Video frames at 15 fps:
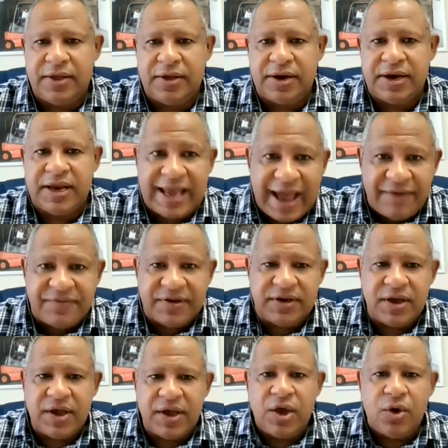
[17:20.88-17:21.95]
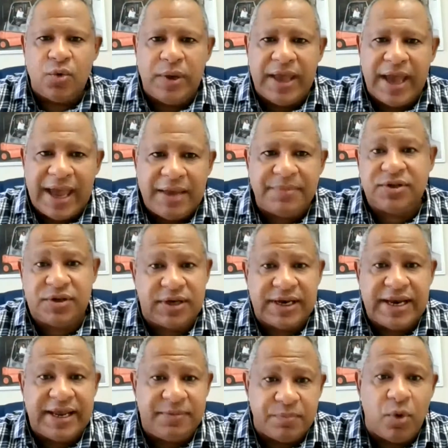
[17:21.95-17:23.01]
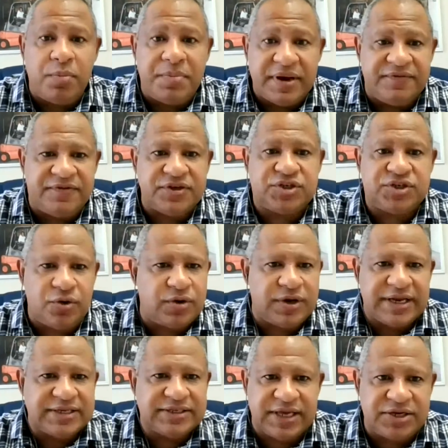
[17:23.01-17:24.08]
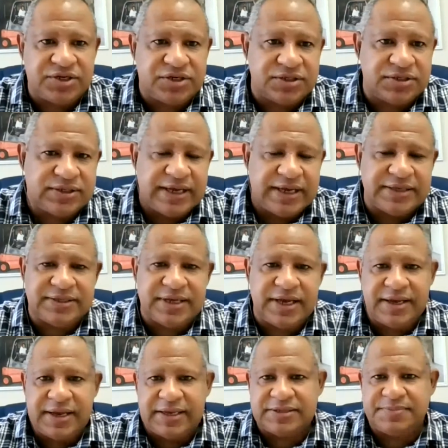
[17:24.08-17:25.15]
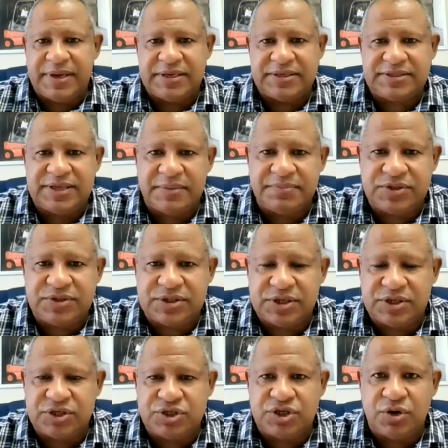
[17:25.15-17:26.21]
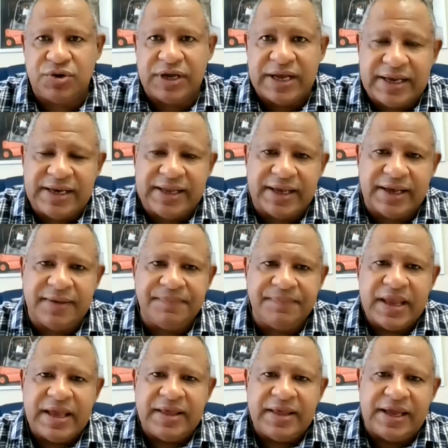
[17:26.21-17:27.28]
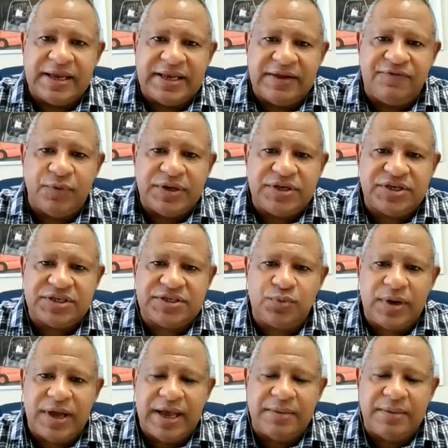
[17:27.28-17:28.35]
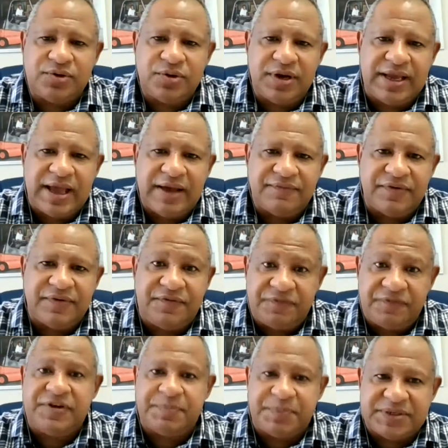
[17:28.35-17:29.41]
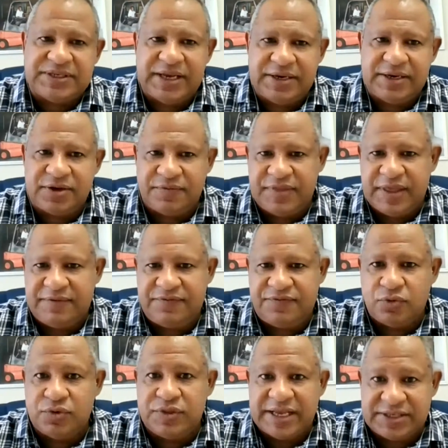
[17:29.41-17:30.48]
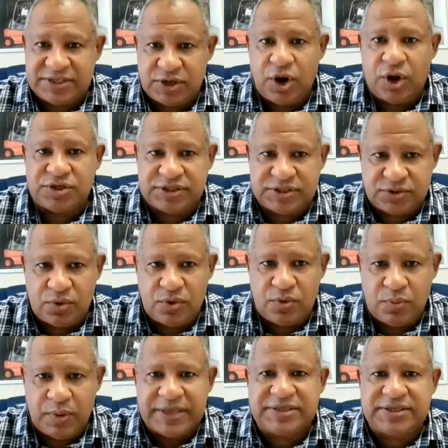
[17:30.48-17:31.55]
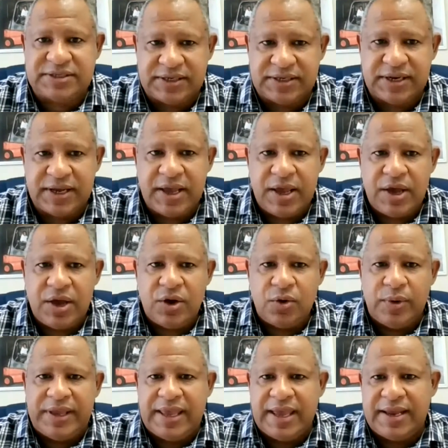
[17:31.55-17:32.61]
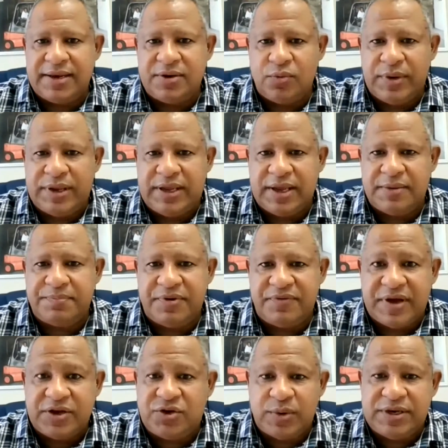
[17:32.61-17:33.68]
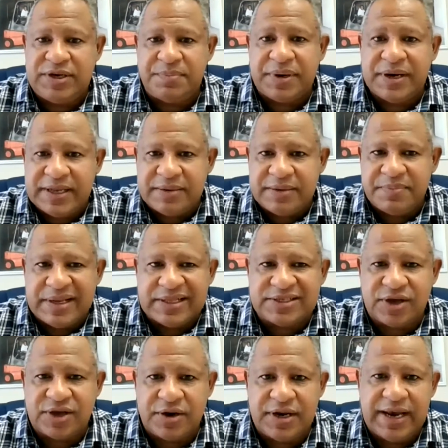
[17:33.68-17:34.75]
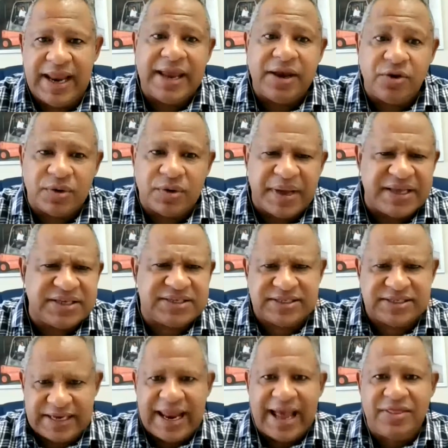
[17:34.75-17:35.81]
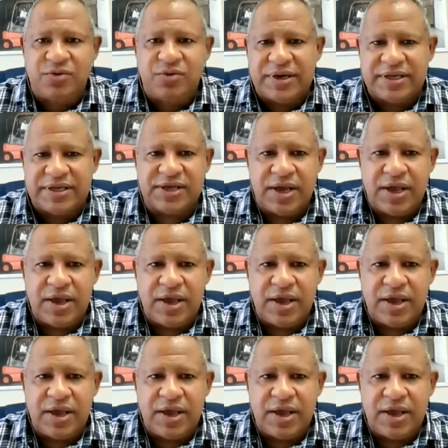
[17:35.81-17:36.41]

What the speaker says: recovered, we are able to connect more beneficiary organizations. As my sons showed earlier, that if we just were able to recover 50% of that food that's lost or wasted, we can provide 20 billion meals on an annual basis. In other words,